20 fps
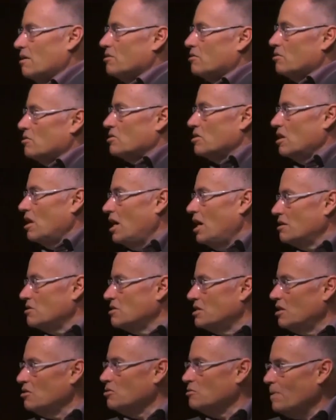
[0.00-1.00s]
there's a lot of
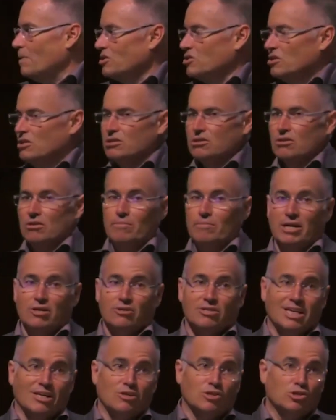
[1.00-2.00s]
sales specialists, there are better
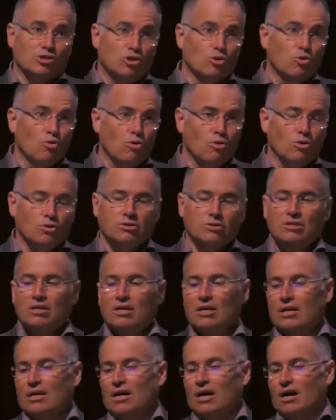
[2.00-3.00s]
sales tools,
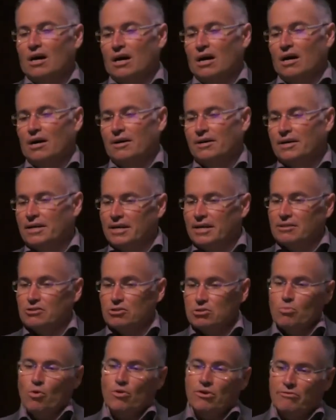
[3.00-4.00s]
and
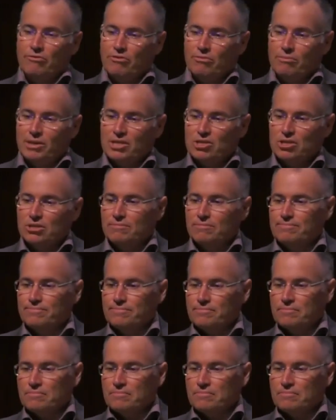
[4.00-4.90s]
there's more information.